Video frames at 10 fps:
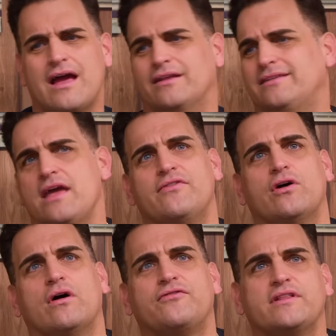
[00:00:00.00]

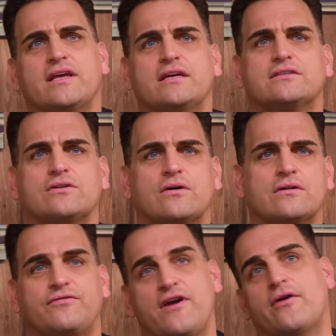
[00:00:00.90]
Davidoff, I think it's
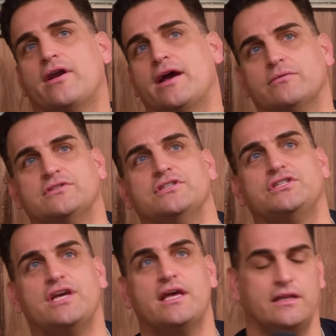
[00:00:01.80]
called. Fahrenheit was the
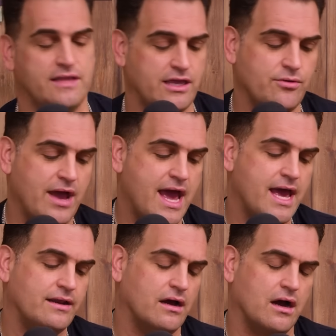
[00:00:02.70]
shit. Then you
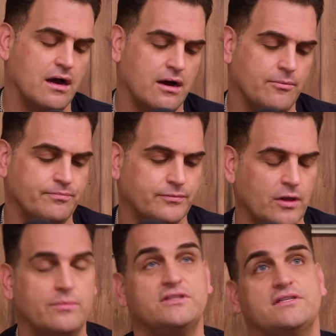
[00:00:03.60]
had,
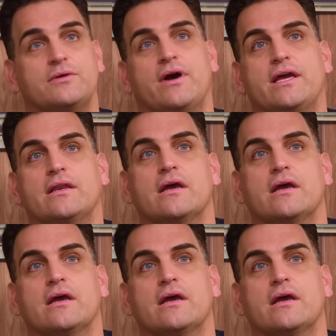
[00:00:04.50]
let me see, wait.